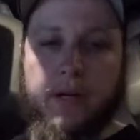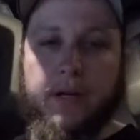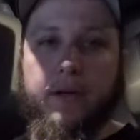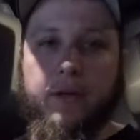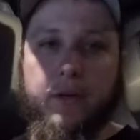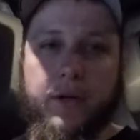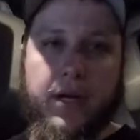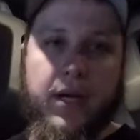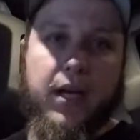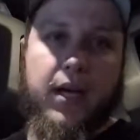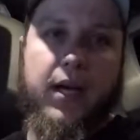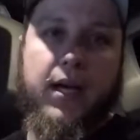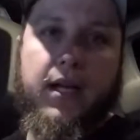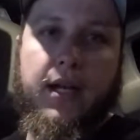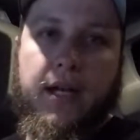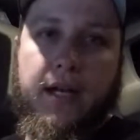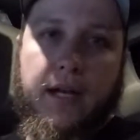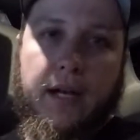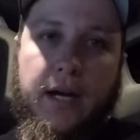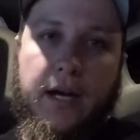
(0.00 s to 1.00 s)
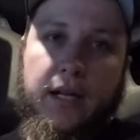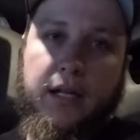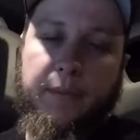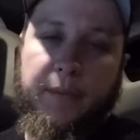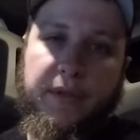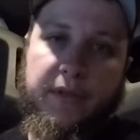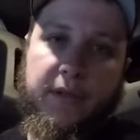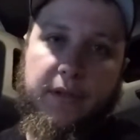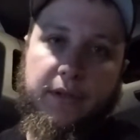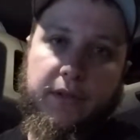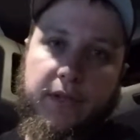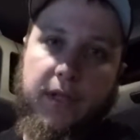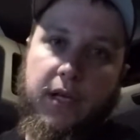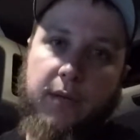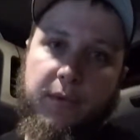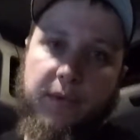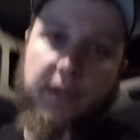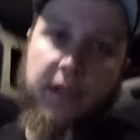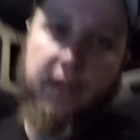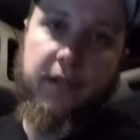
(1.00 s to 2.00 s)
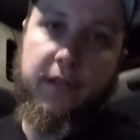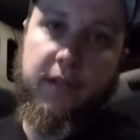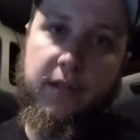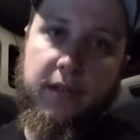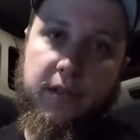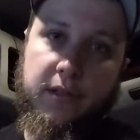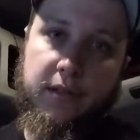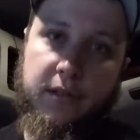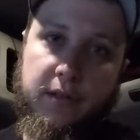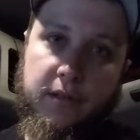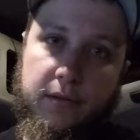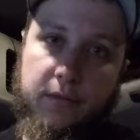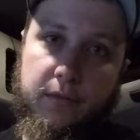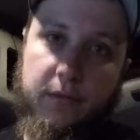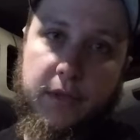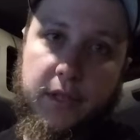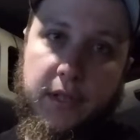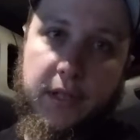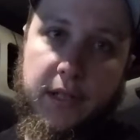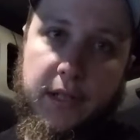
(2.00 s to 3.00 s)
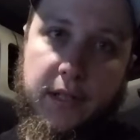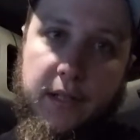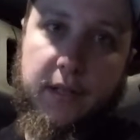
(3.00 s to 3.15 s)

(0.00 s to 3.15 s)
to go ahead and let me tilt the camera down here. All right.